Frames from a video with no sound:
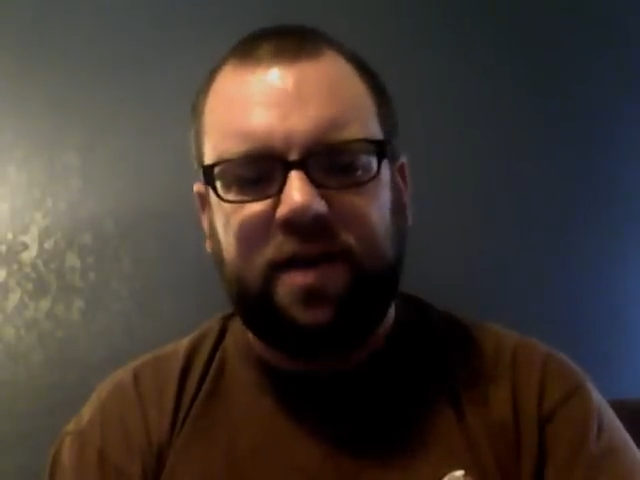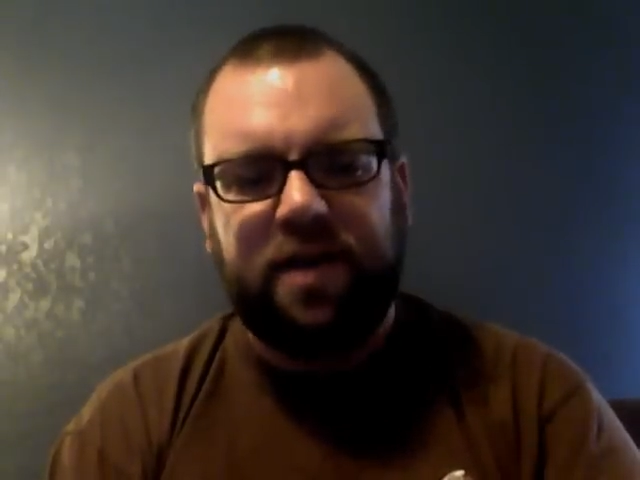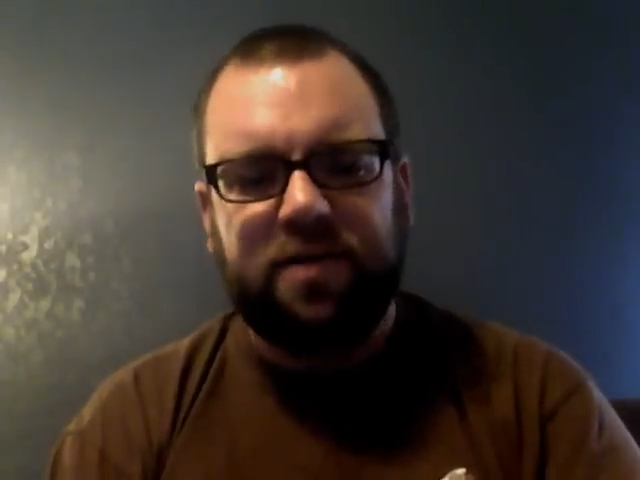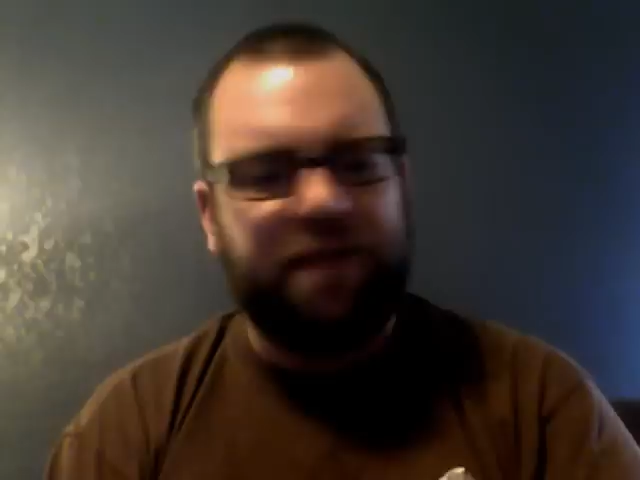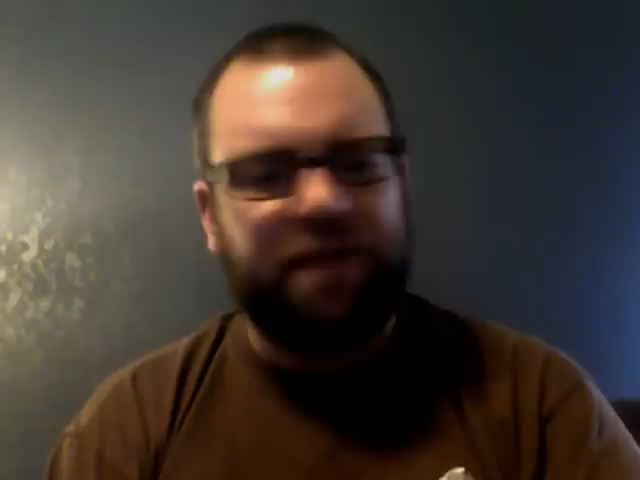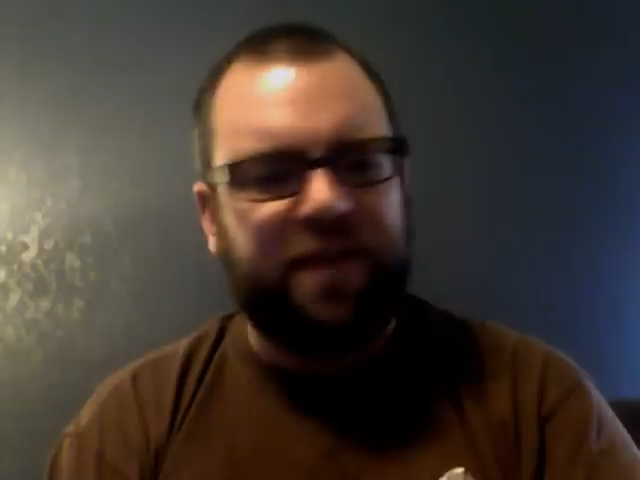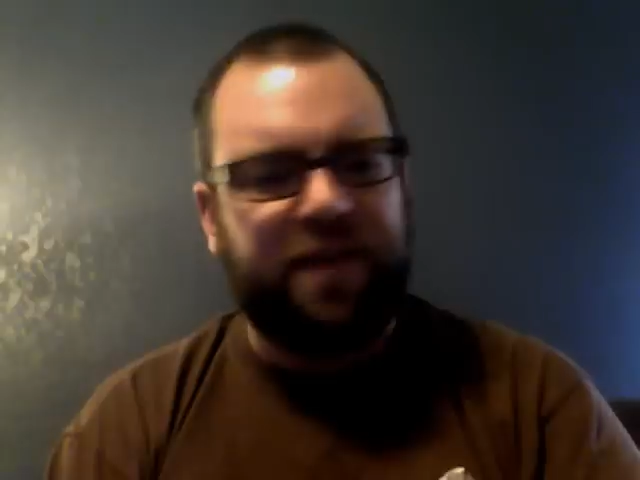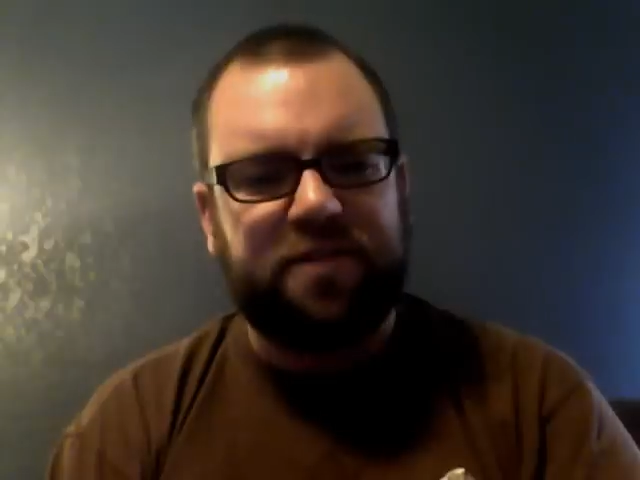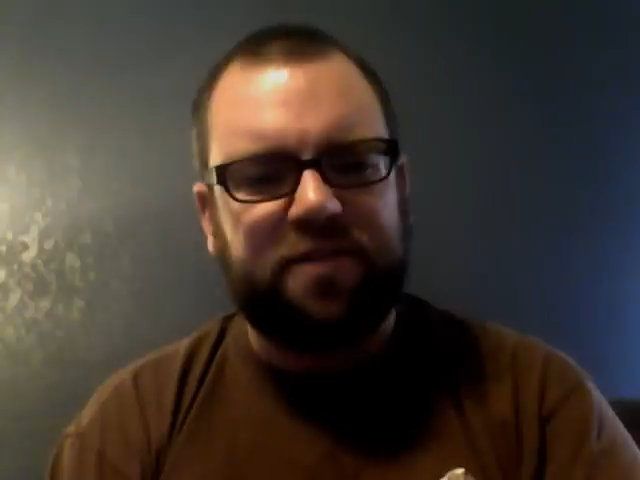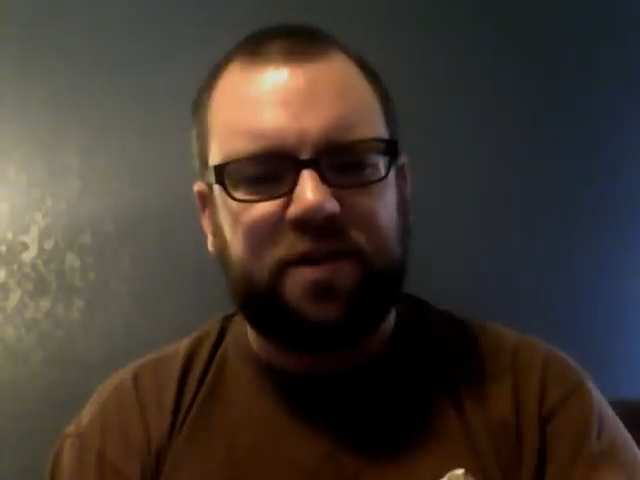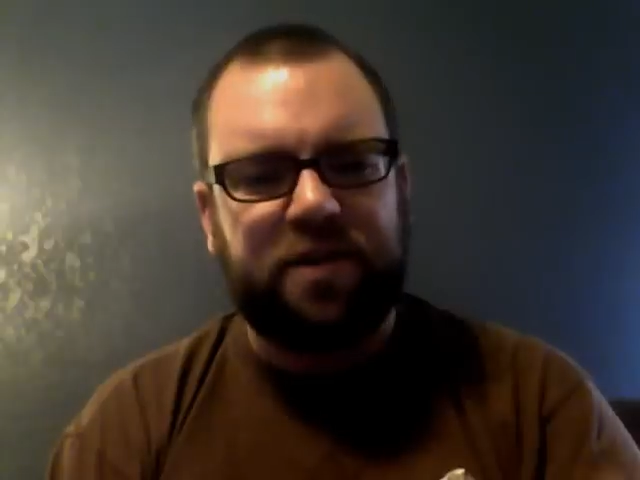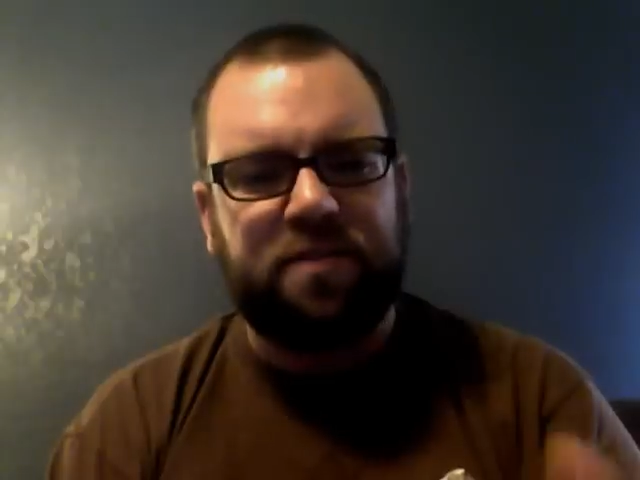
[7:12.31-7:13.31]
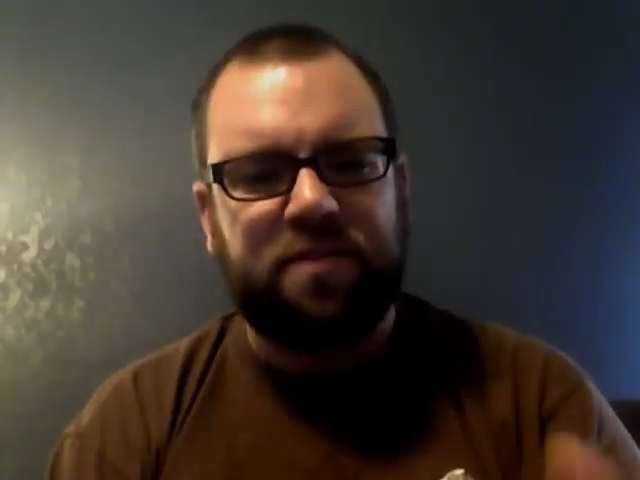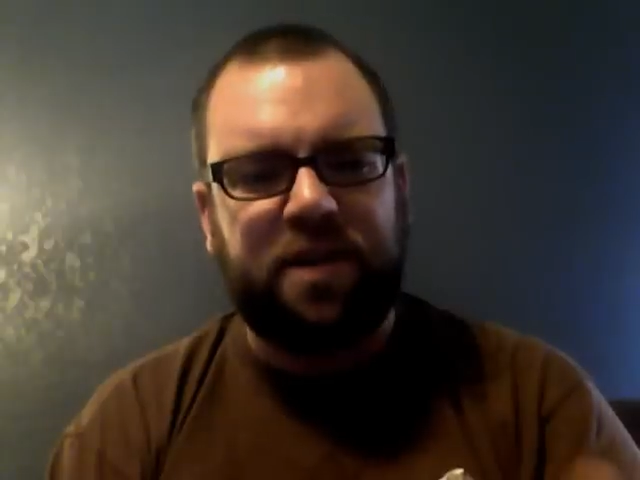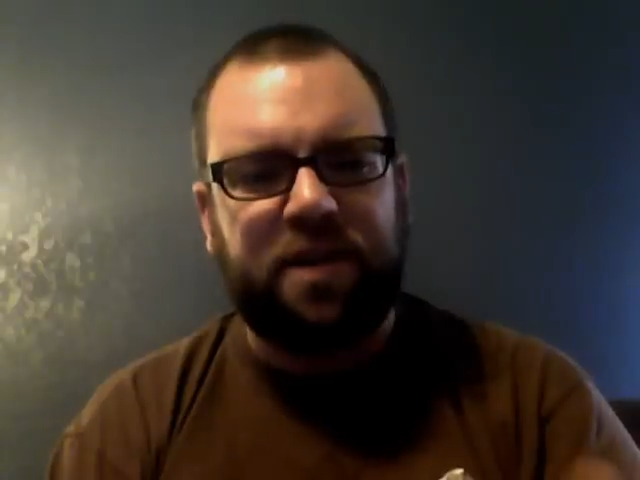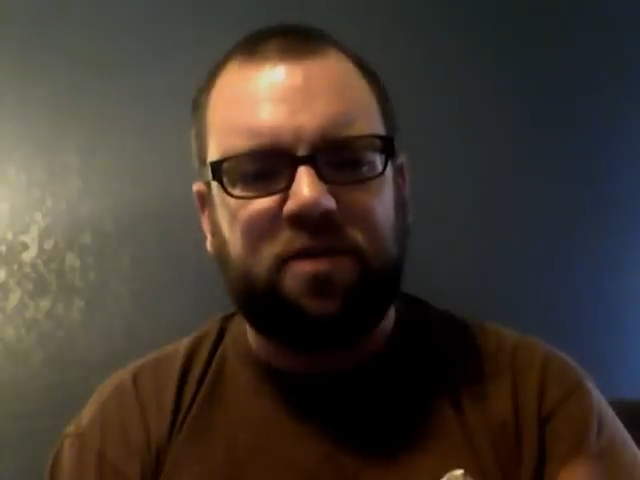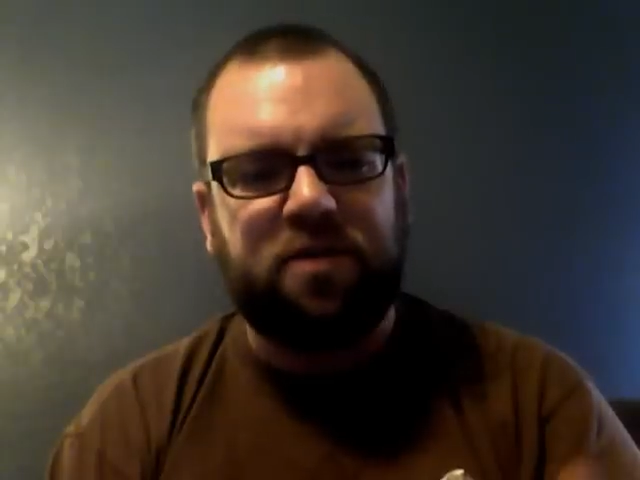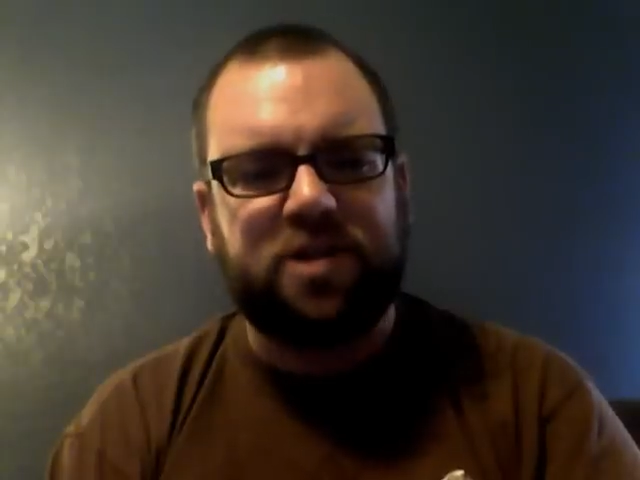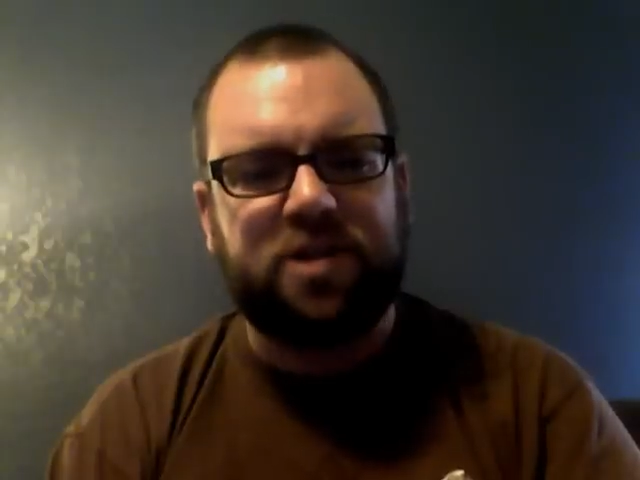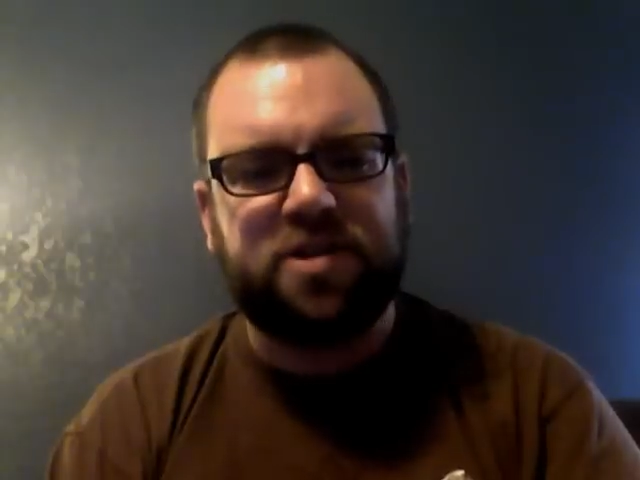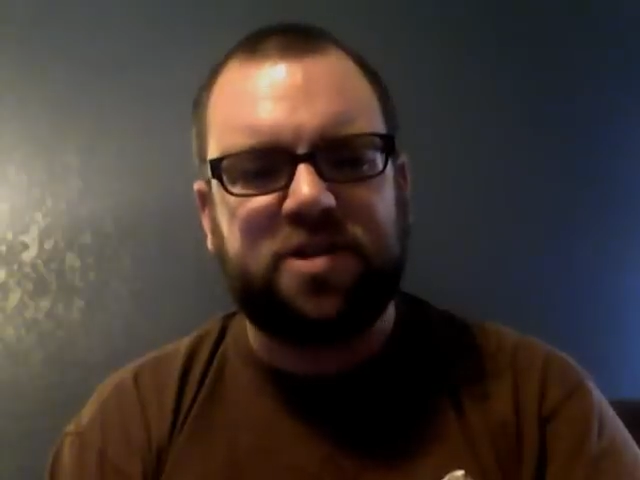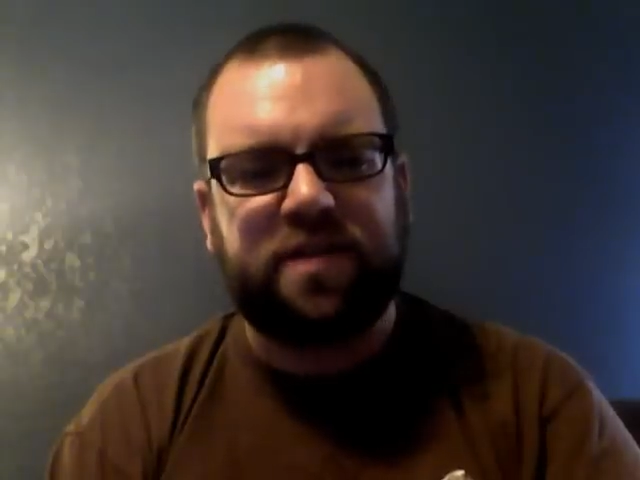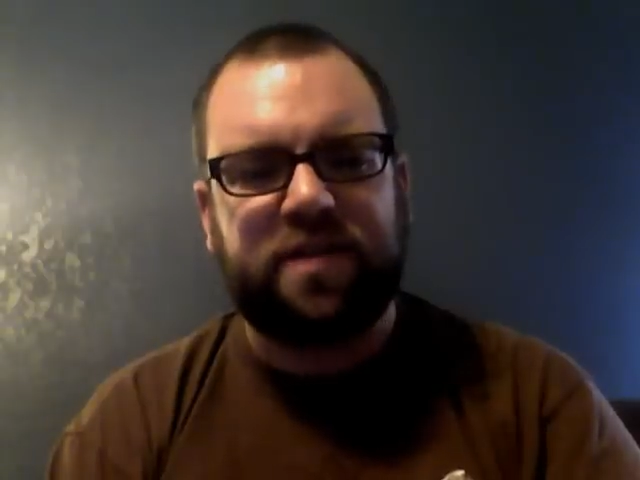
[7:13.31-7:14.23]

Love answering as many questions